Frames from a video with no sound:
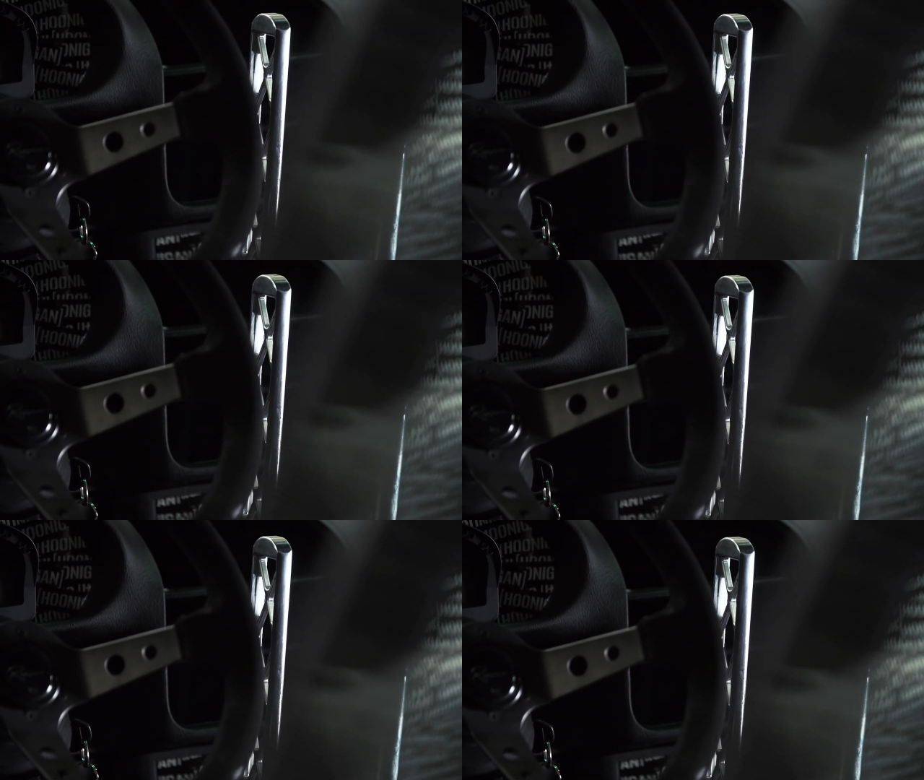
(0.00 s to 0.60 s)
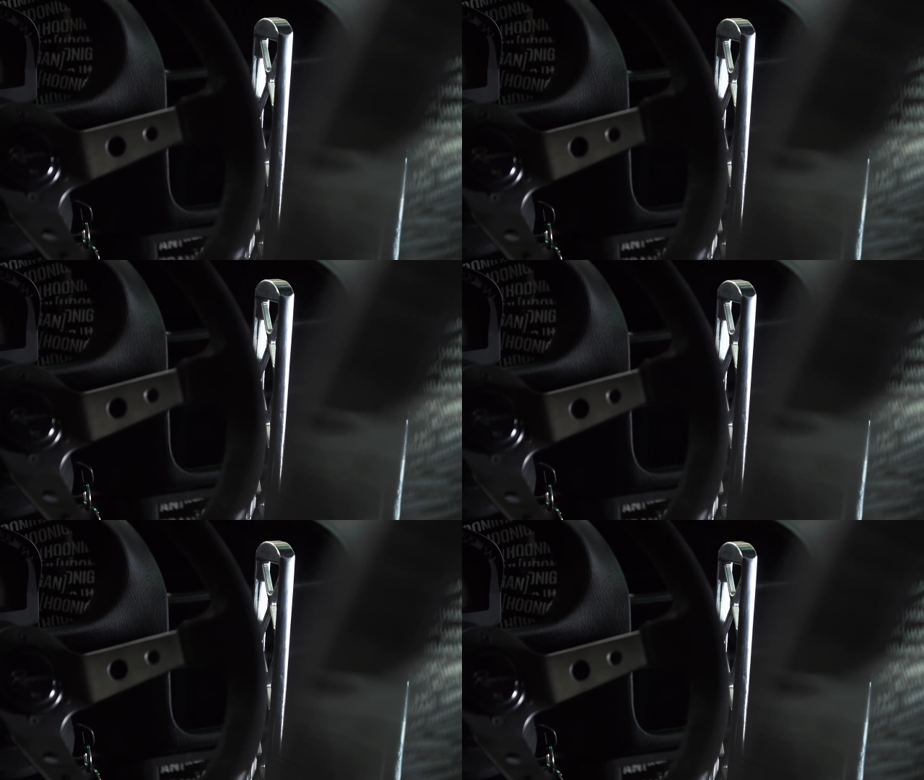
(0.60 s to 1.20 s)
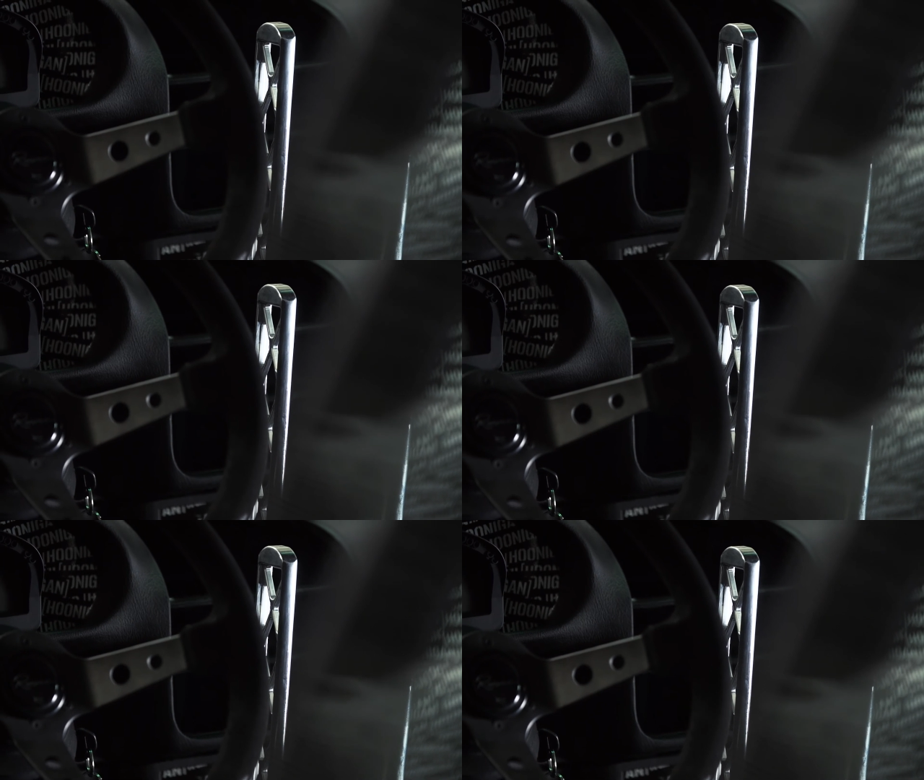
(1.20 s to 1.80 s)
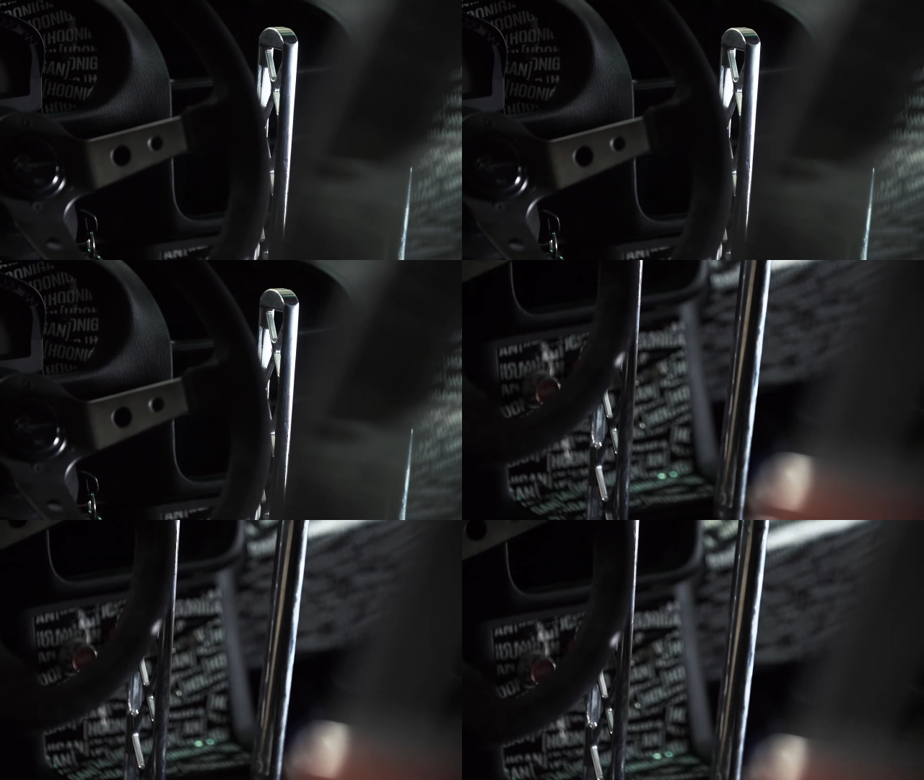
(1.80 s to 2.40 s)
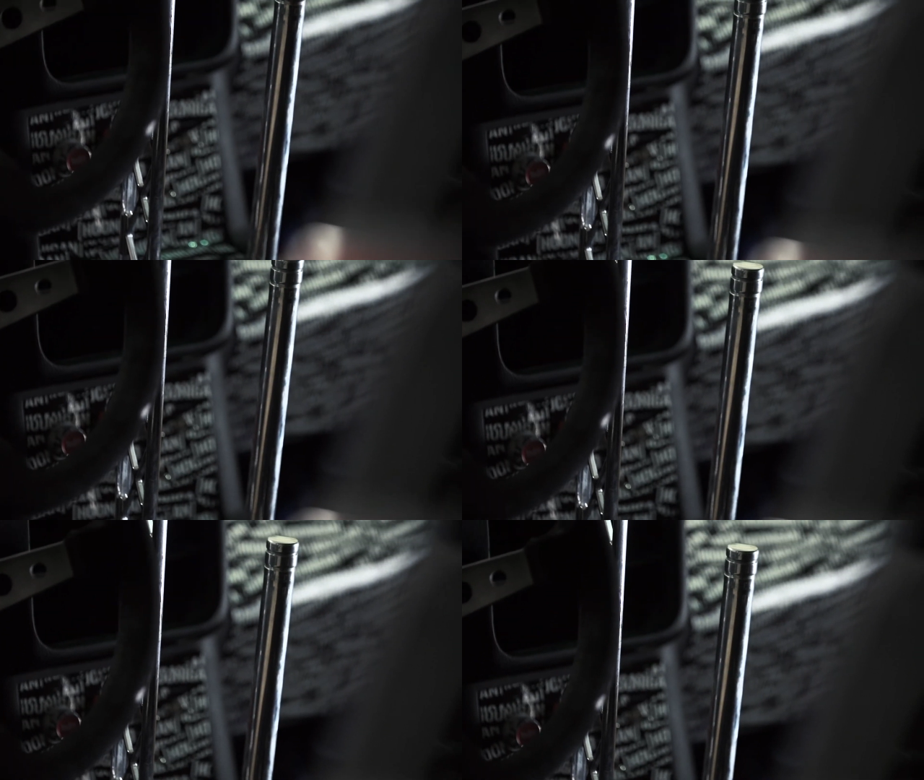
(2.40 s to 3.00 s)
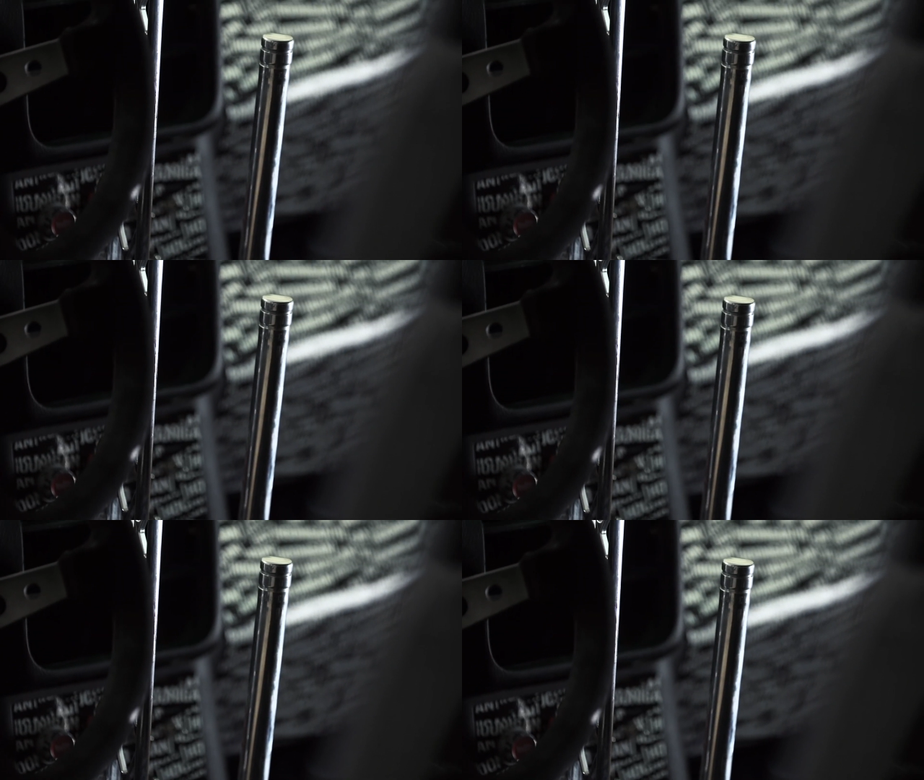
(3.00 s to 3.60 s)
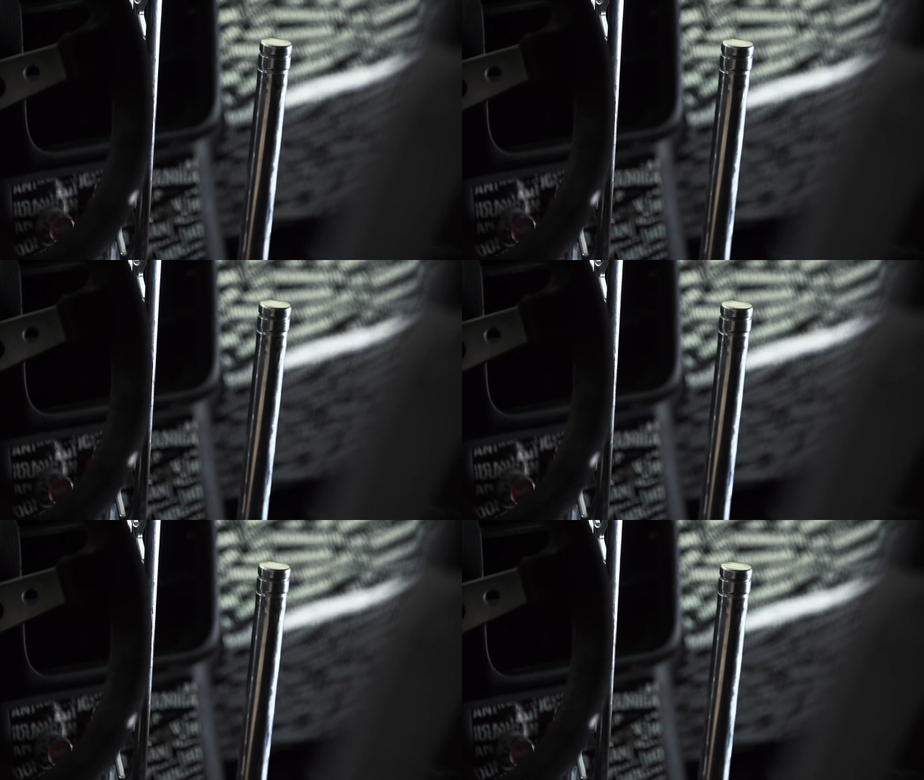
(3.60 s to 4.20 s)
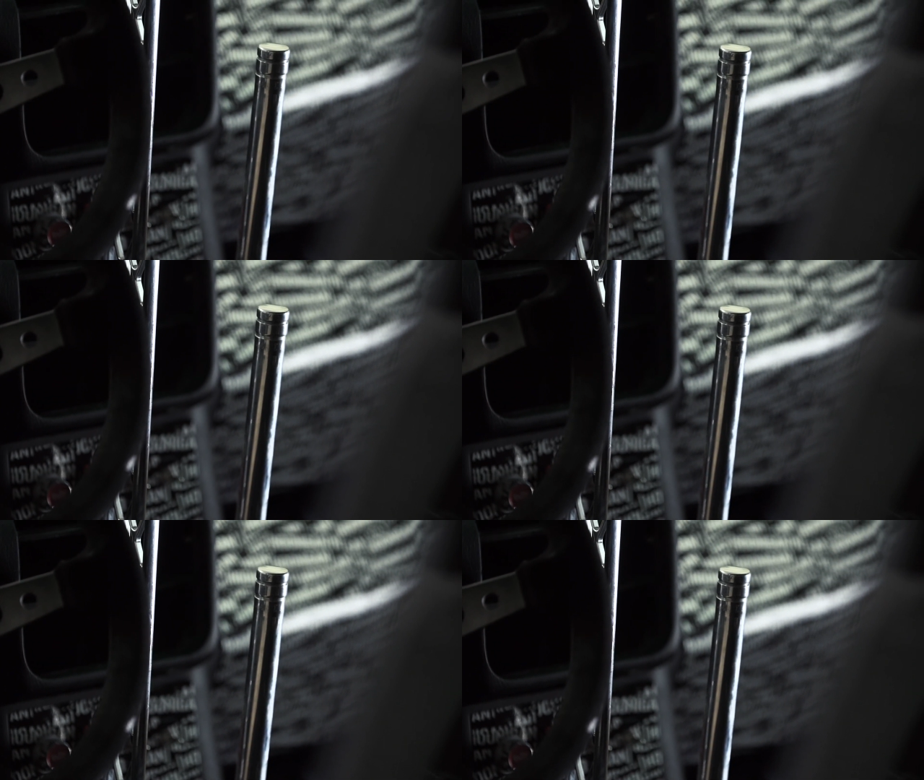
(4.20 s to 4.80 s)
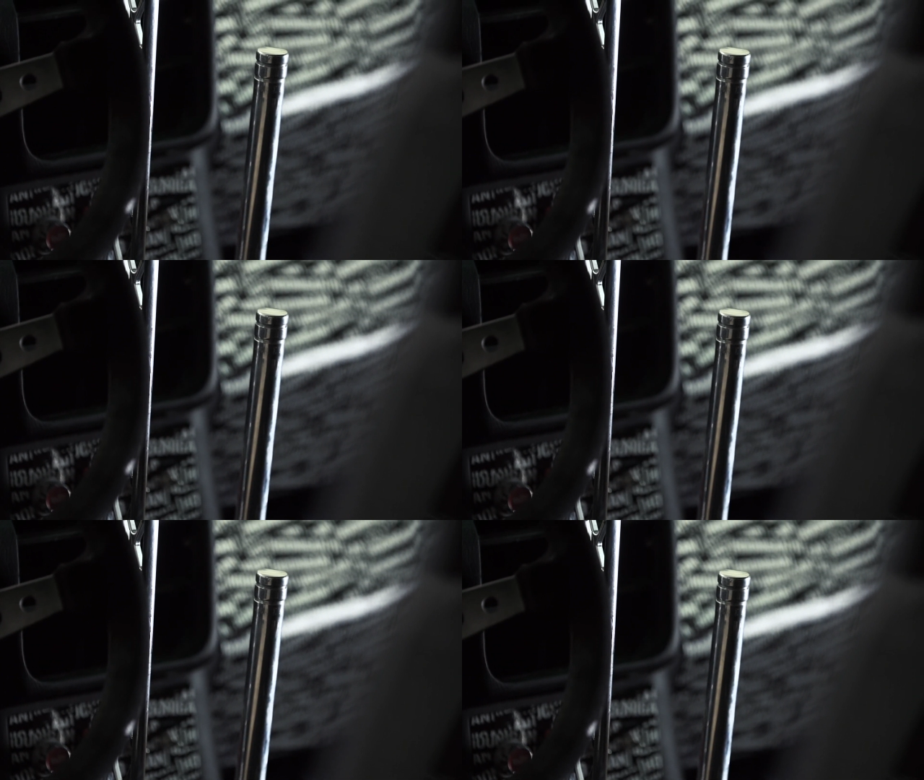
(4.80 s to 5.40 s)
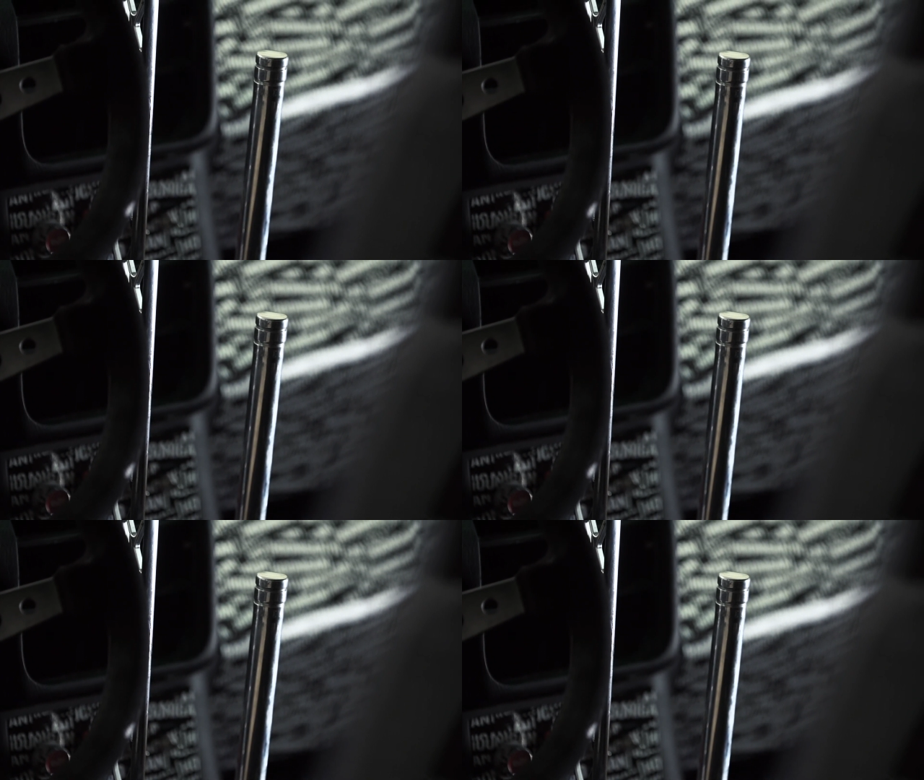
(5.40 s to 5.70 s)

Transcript: Nobody's mouth can be seen.